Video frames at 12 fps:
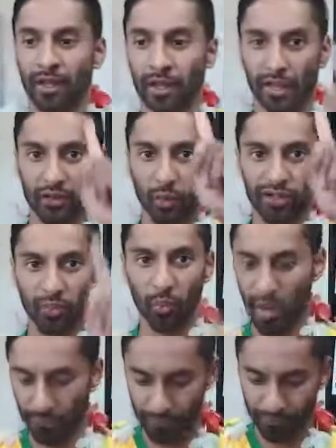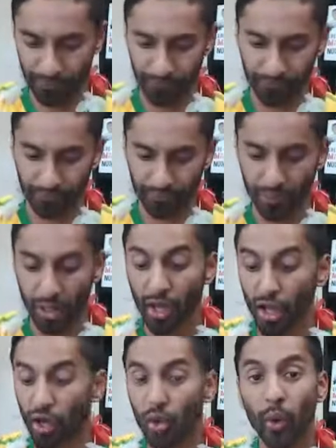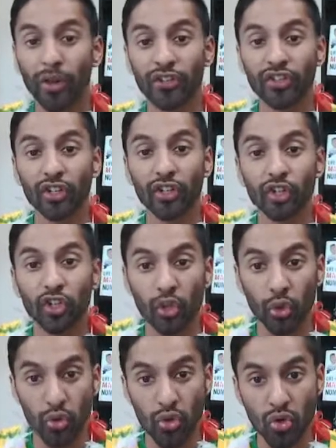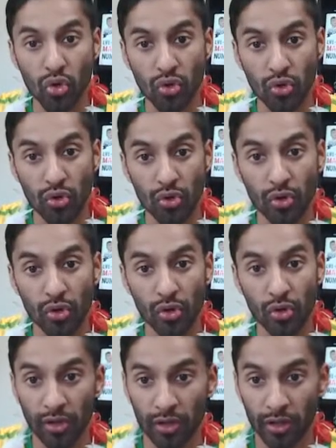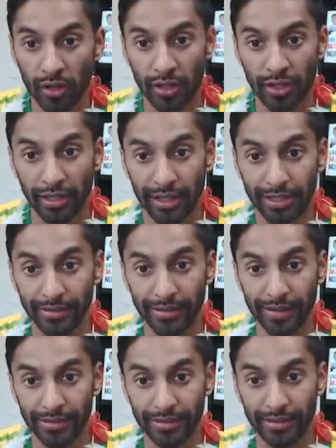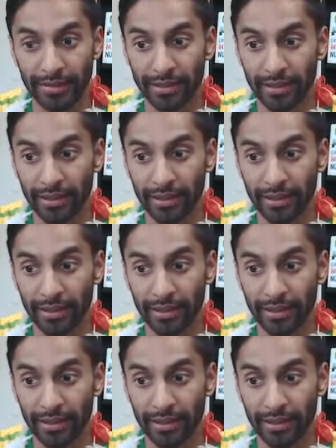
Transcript: That's question 1. Question 2 is this.